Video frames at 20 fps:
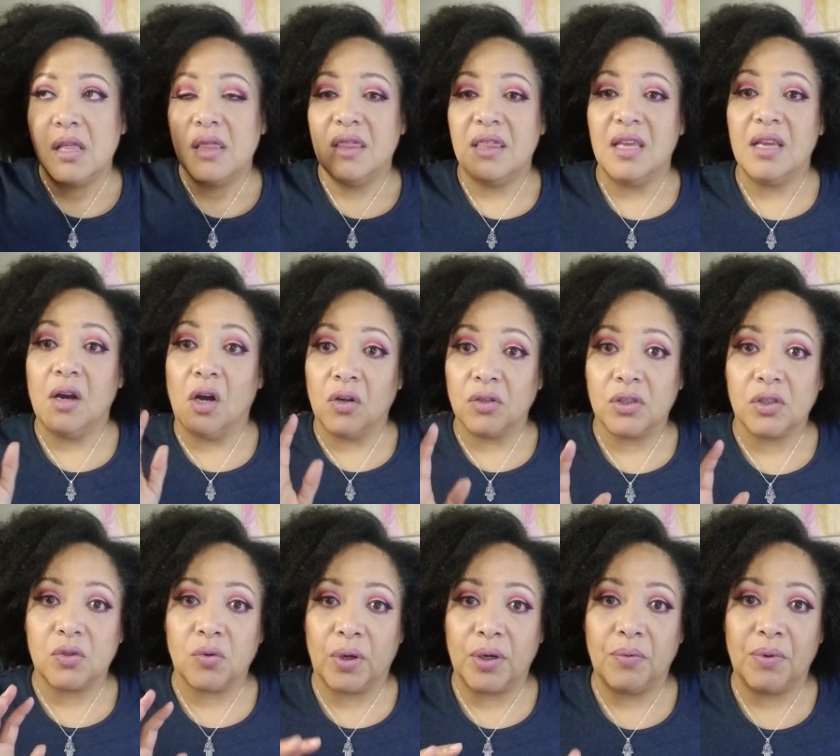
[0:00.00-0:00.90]
the
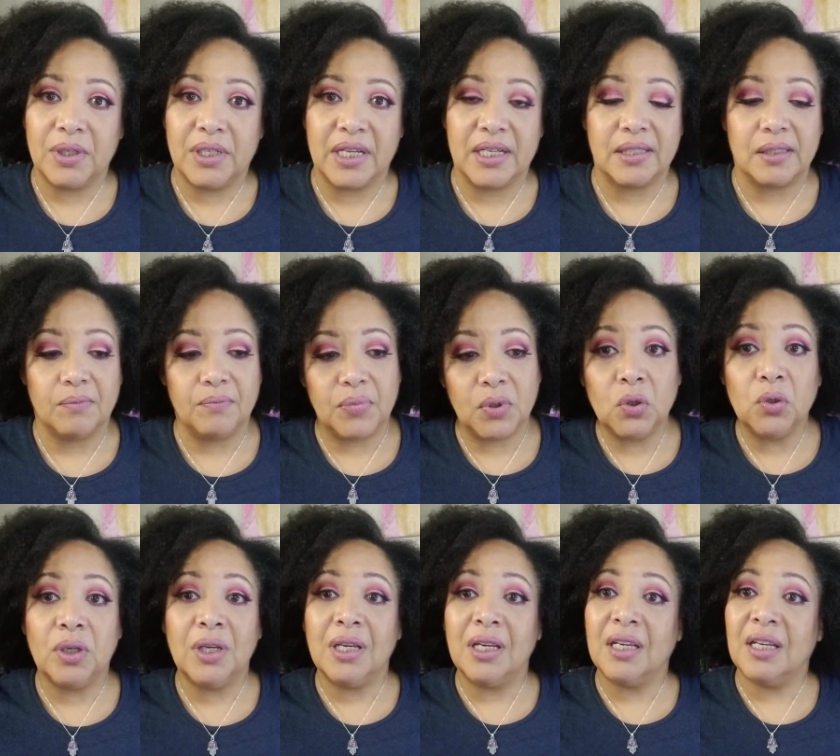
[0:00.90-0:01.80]
Ulta 21 Days of
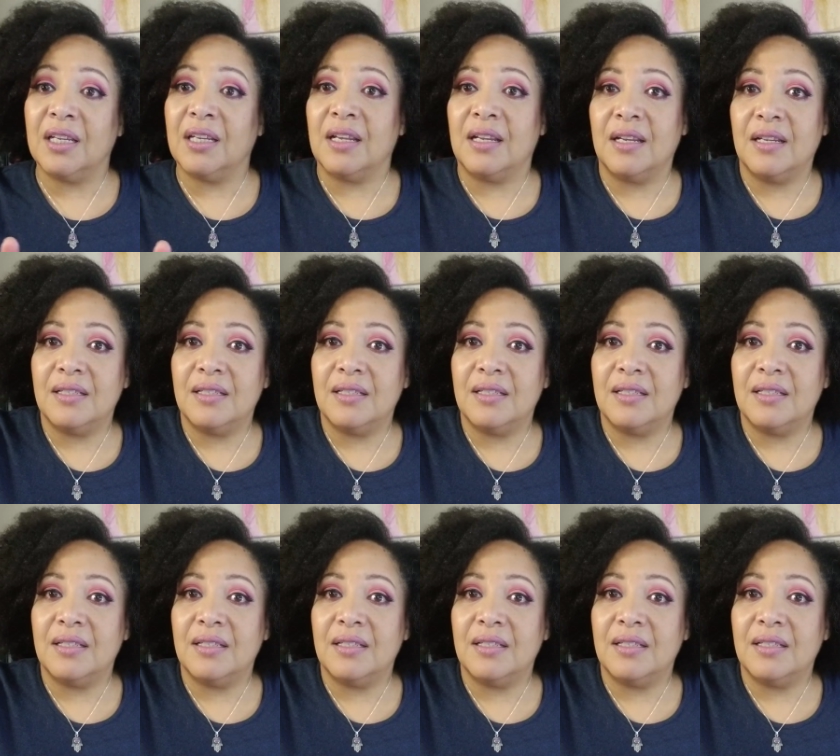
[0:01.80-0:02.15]
Beauty and, and,